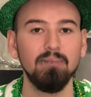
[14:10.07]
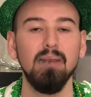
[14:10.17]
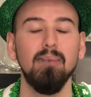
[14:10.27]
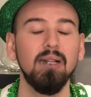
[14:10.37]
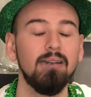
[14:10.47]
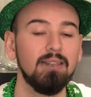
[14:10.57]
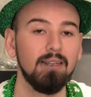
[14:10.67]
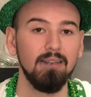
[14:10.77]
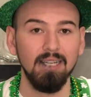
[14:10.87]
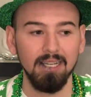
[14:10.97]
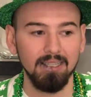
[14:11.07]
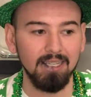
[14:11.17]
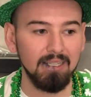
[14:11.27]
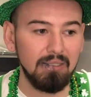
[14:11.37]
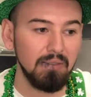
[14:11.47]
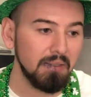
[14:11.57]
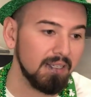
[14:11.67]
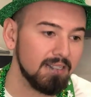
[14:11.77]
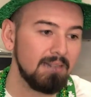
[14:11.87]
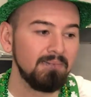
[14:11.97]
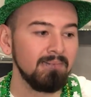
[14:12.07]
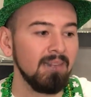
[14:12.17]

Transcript: of people out there that do this.